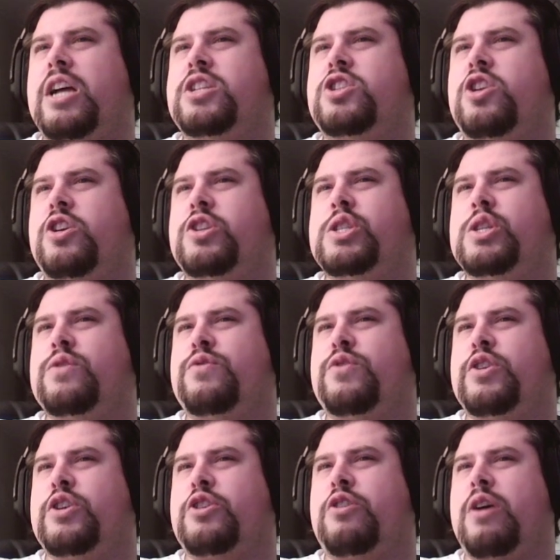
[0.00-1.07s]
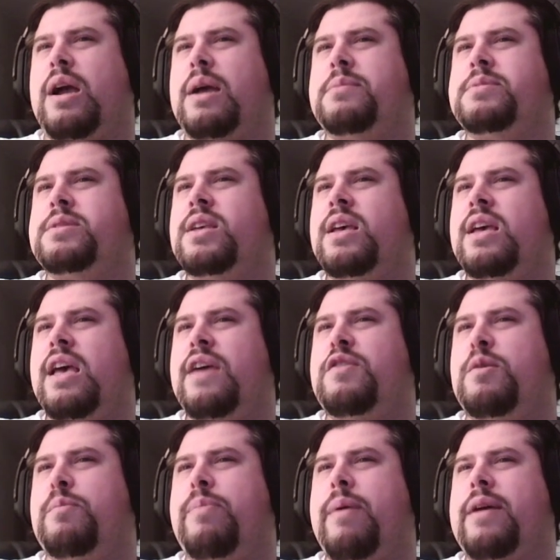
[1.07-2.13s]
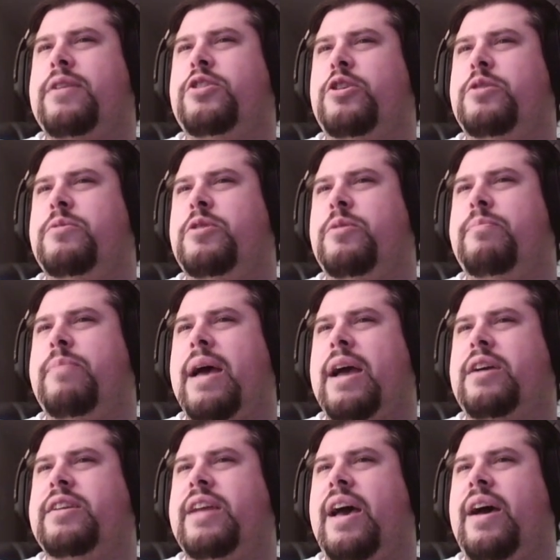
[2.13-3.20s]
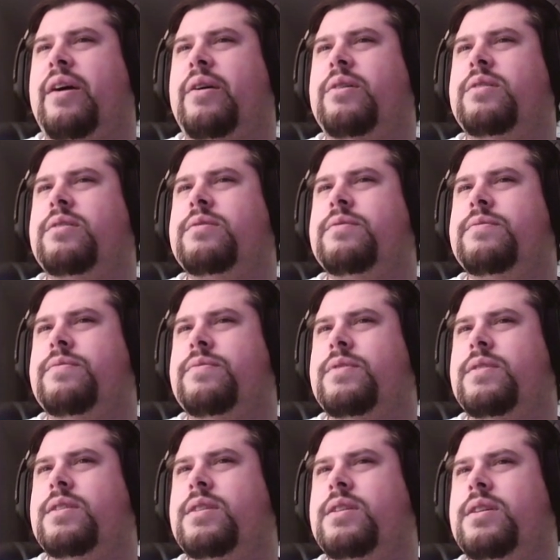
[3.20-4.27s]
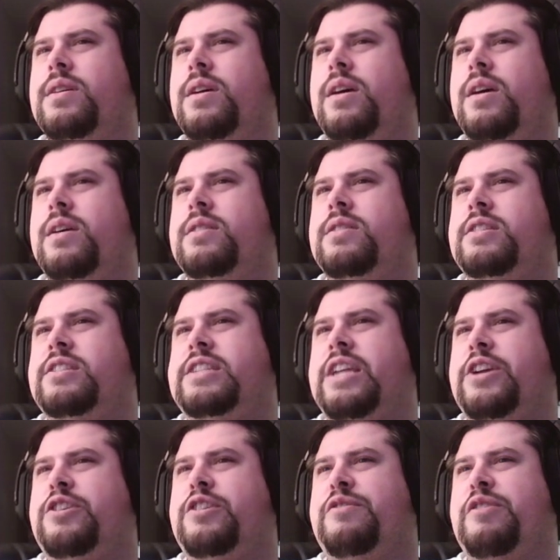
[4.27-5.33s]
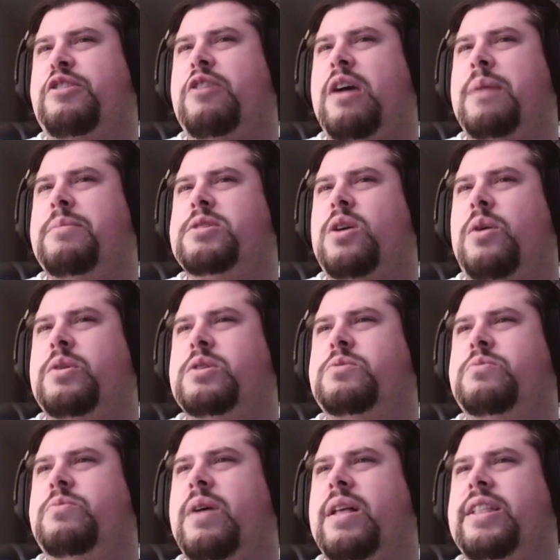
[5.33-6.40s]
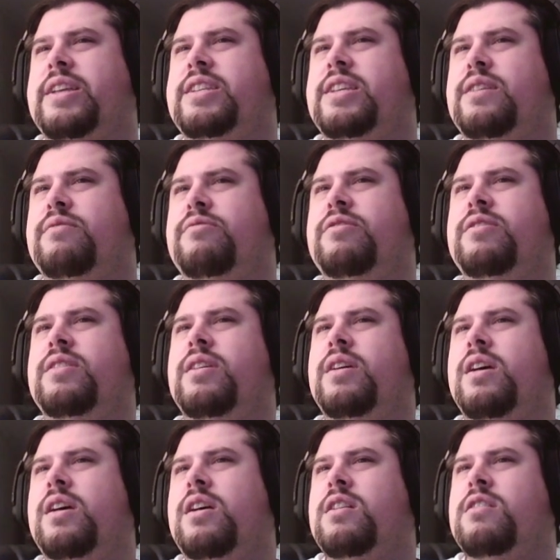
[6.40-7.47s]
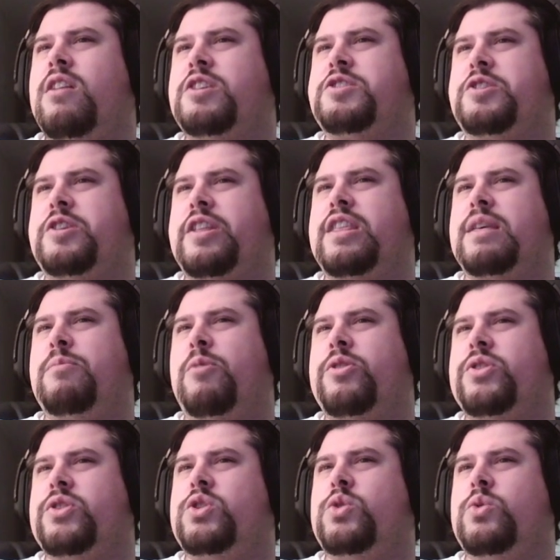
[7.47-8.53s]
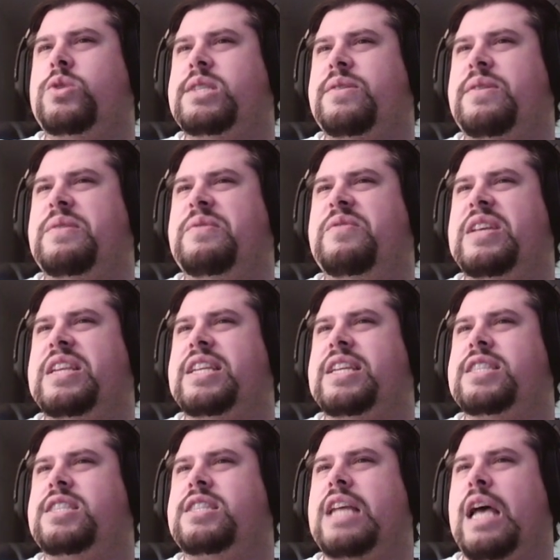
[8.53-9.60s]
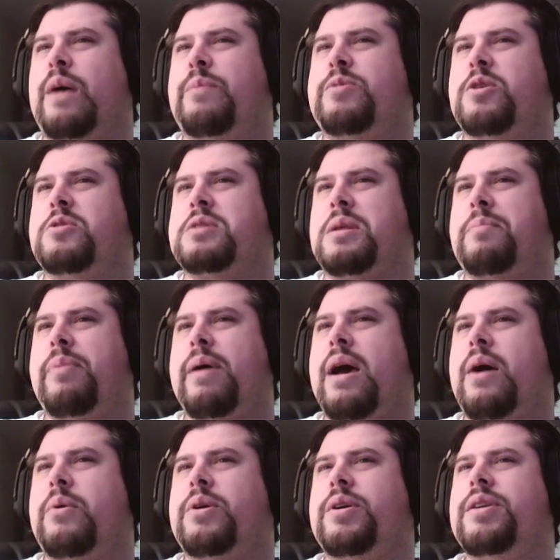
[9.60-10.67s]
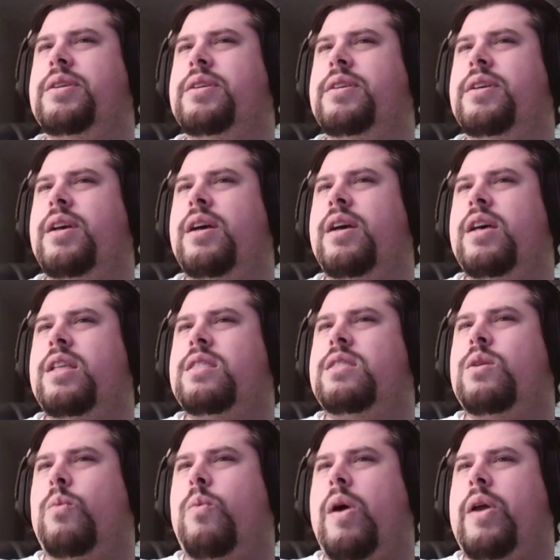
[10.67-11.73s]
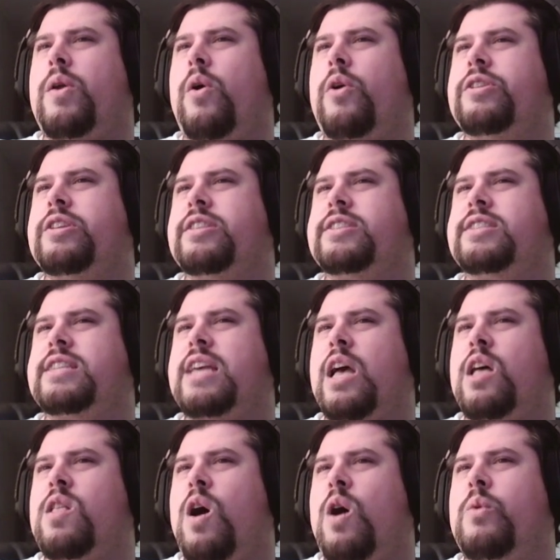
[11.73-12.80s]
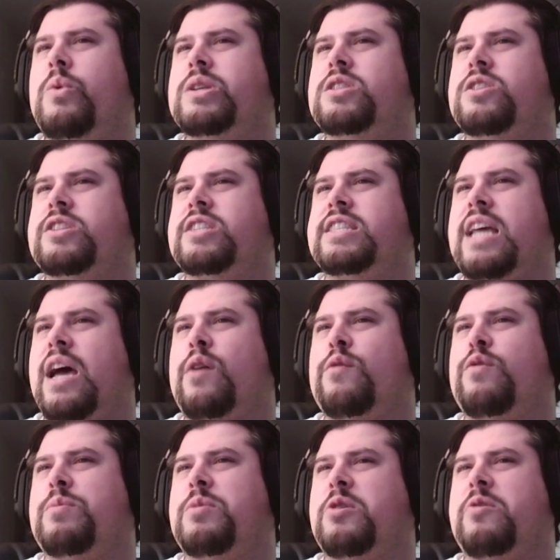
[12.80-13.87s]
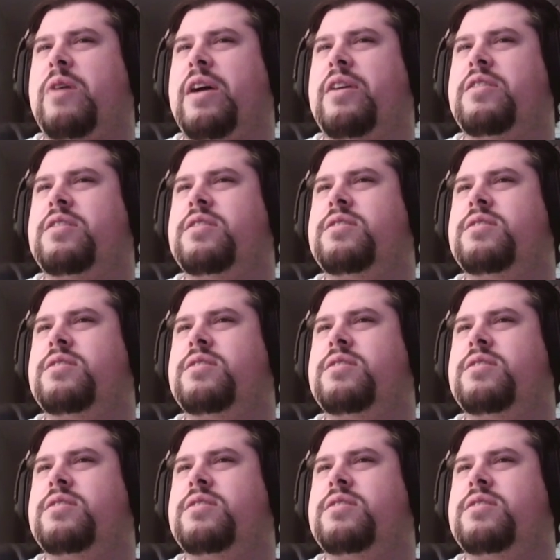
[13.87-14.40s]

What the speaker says: charge you for your crimes if you turn back now. Standard of a crime is always relative. Laws are nothing more than tools of convenience to help those in power. The one holding the scale always looks down from the ground,